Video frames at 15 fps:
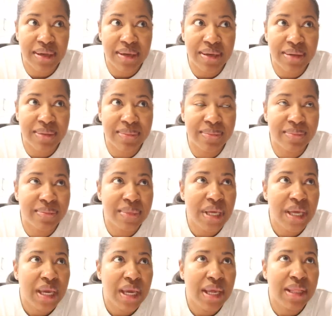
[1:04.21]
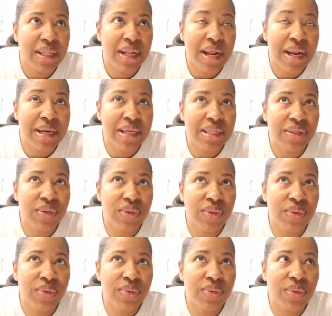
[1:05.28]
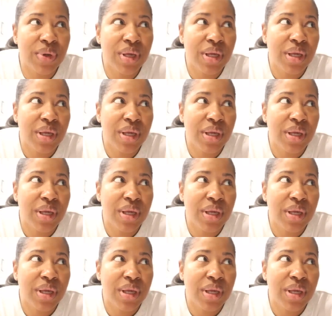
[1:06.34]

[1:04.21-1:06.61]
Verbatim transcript: Um, and then I need to